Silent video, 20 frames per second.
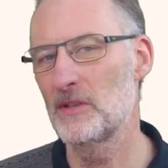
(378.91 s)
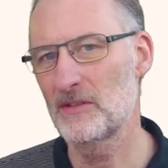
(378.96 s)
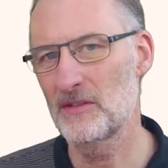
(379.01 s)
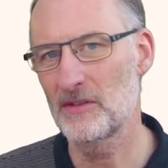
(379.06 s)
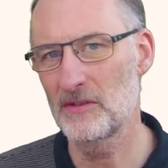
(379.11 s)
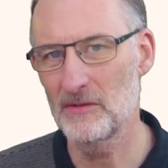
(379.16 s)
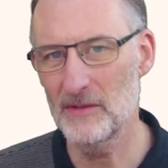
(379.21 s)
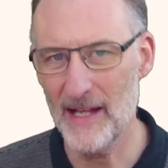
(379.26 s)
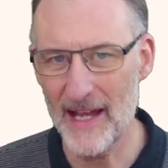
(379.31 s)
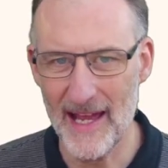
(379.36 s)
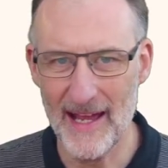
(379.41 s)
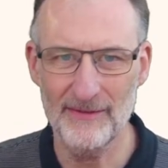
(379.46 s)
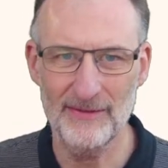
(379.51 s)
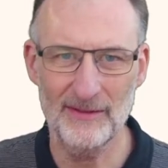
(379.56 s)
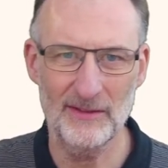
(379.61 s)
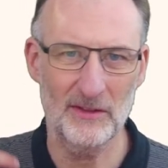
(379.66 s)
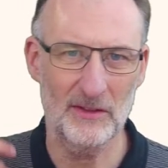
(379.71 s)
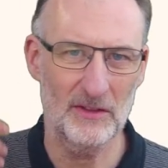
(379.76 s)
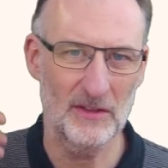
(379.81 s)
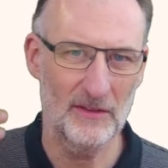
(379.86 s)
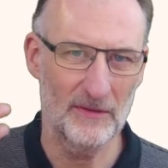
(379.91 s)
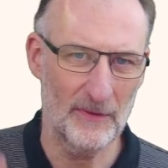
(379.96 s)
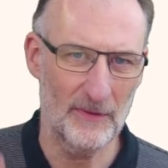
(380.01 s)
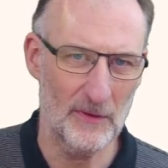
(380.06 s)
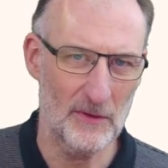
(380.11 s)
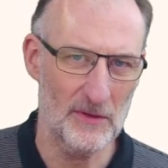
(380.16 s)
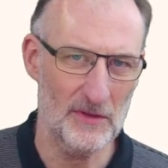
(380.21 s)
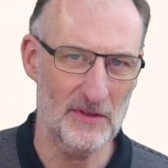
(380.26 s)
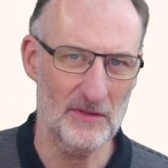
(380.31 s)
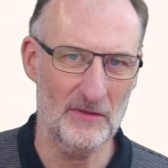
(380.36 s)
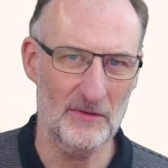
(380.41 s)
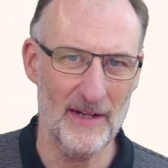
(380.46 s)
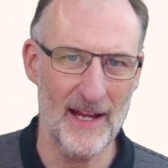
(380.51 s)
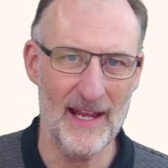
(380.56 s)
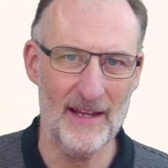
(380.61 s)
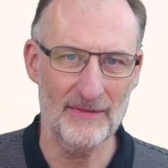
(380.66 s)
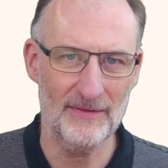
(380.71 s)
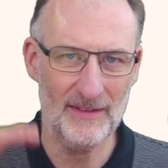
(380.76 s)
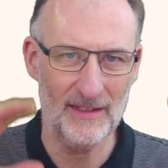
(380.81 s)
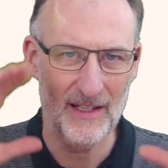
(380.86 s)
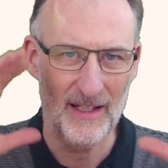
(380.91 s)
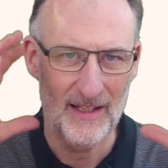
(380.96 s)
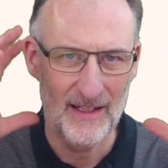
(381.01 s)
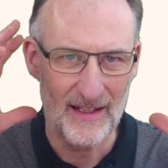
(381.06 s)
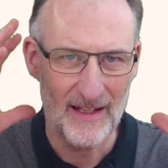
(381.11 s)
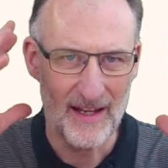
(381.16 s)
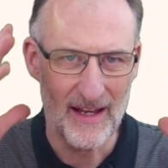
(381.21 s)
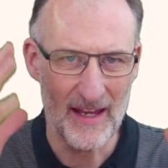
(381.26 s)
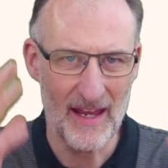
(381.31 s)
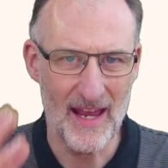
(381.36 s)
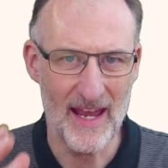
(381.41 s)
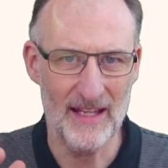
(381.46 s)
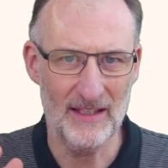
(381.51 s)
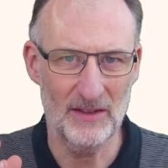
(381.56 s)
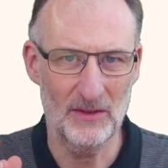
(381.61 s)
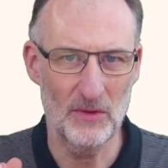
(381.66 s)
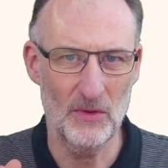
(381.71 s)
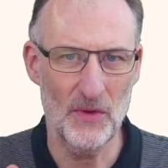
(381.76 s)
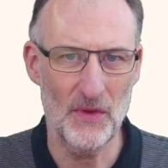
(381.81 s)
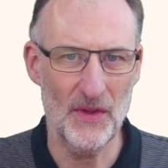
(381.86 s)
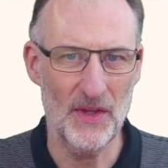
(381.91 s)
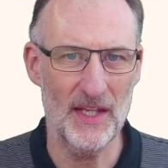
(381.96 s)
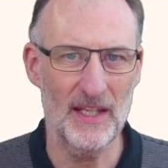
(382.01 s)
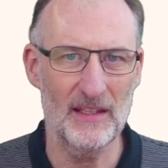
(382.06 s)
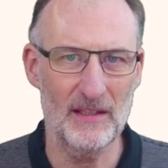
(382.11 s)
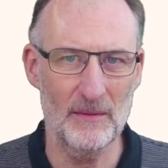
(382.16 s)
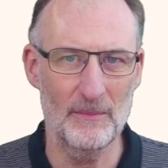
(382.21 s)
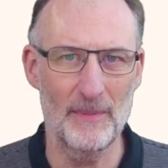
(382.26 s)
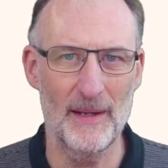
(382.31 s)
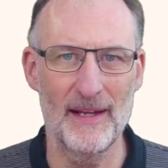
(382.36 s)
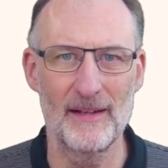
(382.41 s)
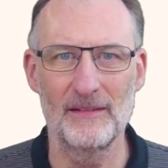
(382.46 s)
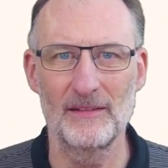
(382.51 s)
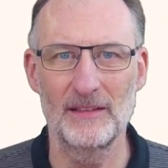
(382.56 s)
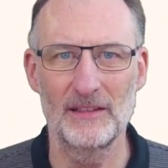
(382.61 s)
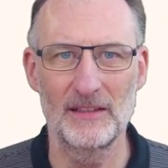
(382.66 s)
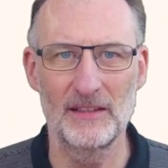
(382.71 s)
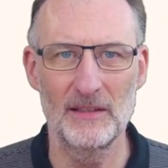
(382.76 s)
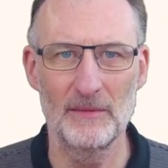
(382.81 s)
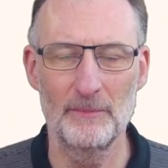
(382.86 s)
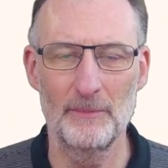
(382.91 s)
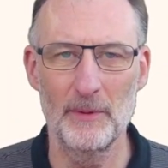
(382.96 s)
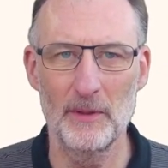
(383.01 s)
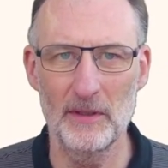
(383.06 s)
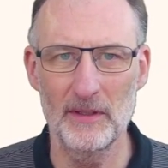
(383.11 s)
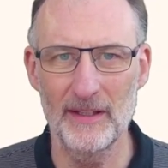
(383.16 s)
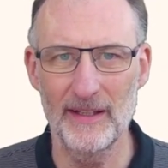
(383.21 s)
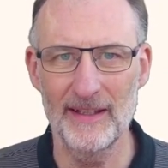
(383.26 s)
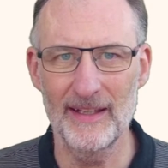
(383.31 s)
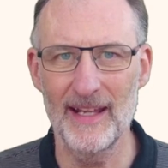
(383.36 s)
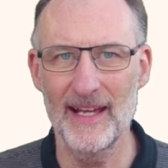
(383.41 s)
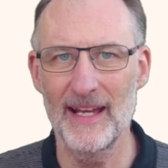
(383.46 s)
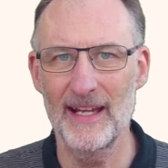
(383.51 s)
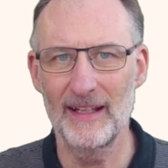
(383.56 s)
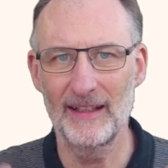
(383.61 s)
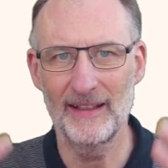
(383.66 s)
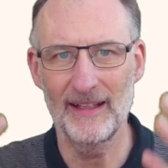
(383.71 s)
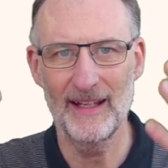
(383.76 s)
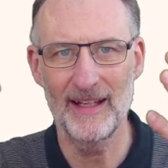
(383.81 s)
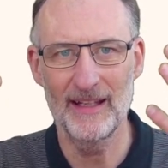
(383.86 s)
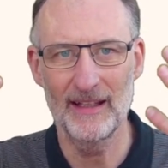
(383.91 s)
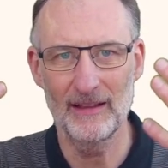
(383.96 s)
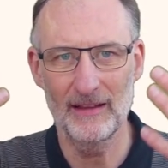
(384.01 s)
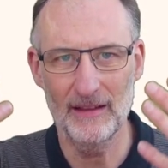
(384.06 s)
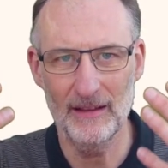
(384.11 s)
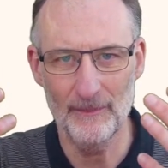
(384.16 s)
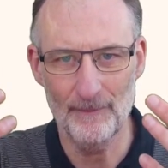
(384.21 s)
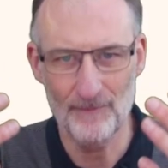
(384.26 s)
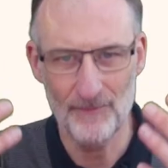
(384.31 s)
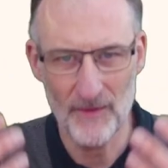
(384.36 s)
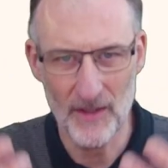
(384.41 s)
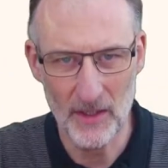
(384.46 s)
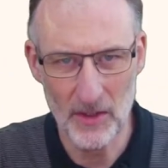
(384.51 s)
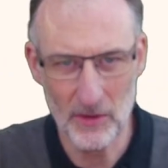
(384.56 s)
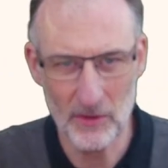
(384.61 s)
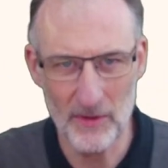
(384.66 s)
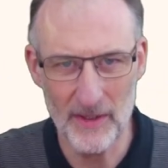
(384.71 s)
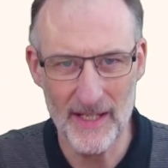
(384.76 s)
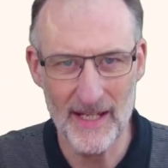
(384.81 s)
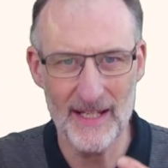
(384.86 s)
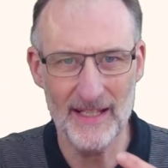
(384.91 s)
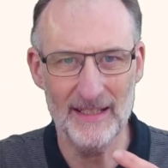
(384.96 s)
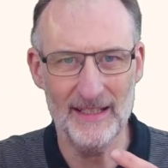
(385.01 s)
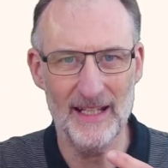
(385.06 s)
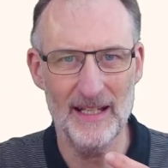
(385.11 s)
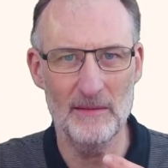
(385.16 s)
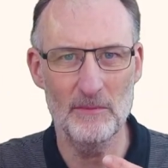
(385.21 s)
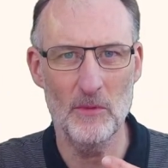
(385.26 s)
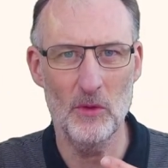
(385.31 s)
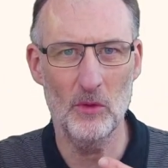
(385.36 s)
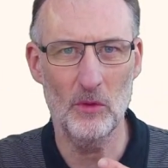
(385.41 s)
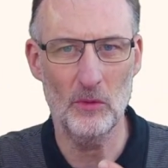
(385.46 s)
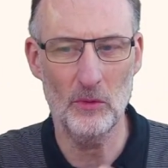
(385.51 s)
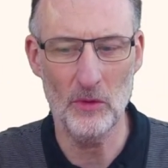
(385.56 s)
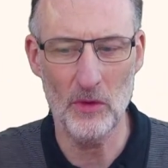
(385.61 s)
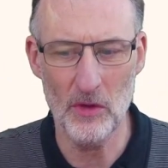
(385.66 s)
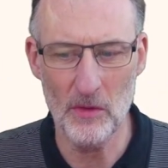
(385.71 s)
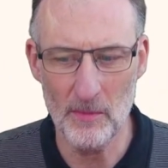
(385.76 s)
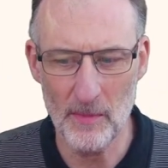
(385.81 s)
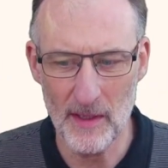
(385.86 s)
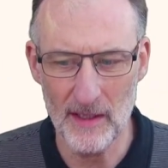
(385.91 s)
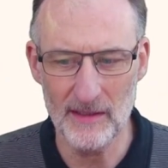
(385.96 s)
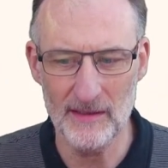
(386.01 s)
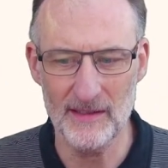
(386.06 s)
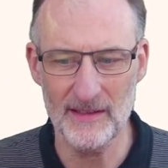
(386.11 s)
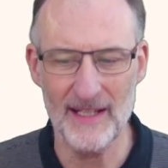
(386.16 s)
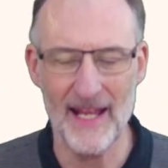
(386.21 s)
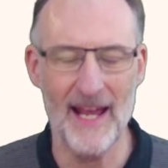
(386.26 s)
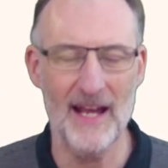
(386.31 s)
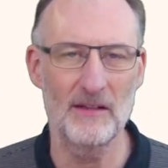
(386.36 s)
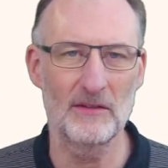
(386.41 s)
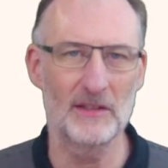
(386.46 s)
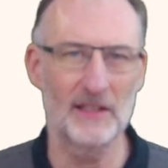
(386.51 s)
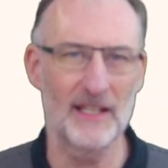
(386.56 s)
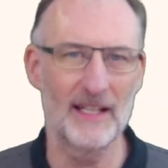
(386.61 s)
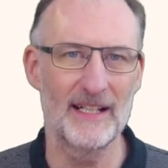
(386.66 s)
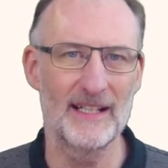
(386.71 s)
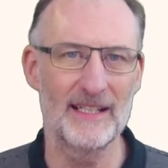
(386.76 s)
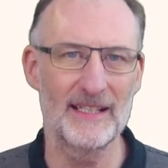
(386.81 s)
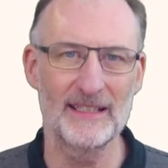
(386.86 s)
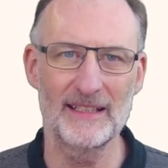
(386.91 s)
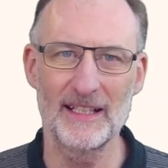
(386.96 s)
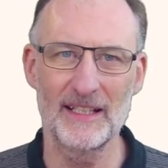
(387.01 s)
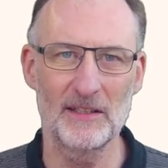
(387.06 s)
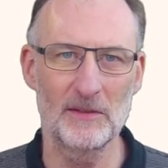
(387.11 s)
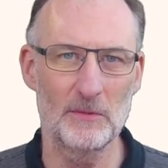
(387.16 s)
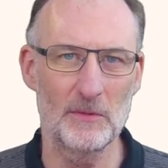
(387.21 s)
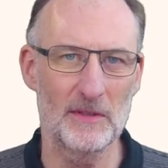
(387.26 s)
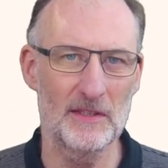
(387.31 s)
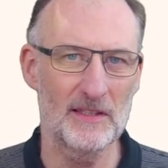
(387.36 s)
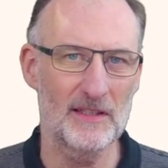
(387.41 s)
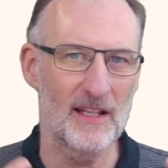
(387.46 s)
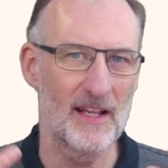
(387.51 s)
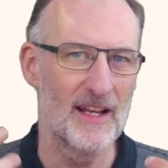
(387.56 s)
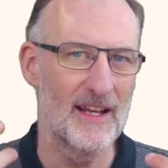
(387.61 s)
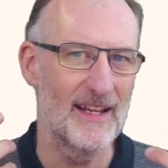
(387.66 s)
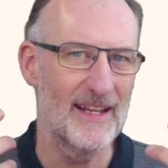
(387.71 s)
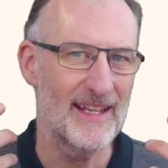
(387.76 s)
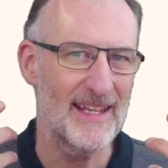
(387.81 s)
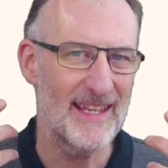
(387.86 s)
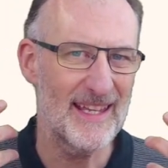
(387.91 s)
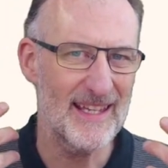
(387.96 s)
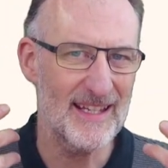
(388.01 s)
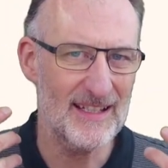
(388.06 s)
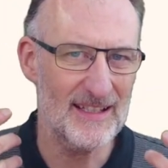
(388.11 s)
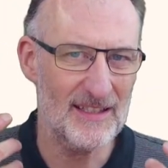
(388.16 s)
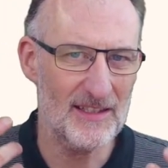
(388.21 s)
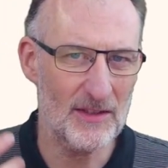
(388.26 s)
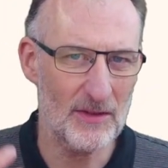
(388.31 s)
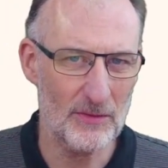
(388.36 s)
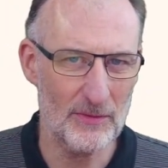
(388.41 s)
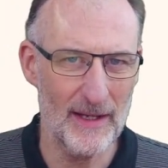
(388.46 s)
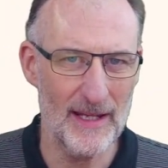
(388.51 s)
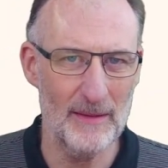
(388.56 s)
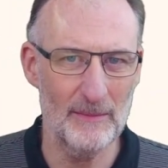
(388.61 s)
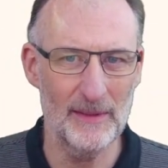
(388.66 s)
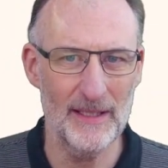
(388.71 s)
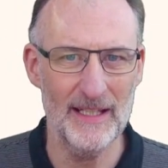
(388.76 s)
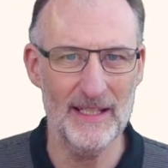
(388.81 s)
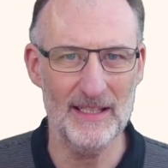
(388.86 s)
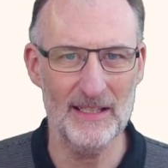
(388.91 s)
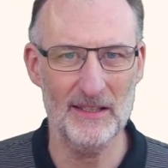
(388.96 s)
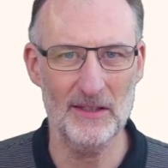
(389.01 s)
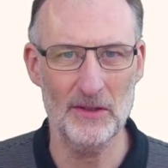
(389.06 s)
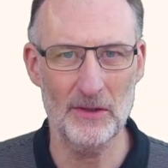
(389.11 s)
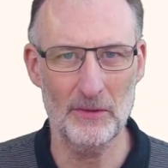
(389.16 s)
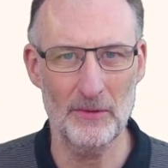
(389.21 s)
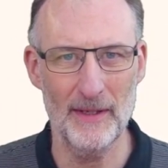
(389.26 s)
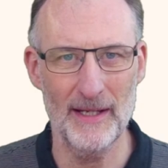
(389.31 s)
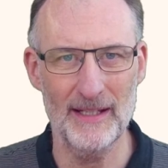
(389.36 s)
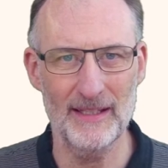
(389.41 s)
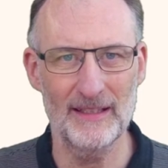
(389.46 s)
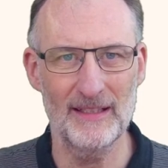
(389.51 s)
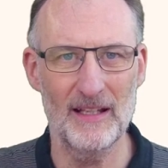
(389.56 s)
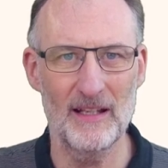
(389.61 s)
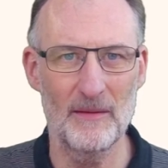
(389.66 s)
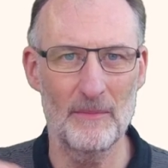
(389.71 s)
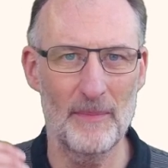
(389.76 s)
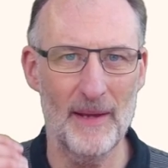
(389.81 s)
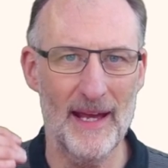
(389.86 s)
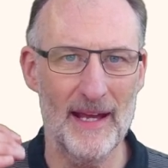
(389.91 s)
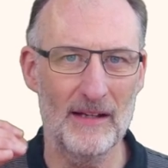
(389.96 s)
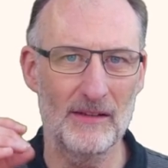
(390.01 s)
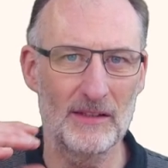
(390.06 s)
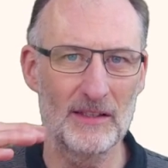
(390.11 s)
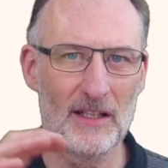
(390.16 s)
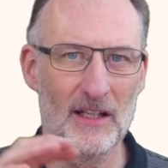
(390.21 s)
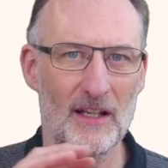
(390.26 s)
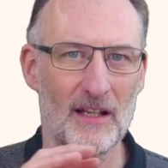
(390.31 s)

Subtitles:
So after the first draft, I had to think about the book again and create a more robust outline that was extremely strict about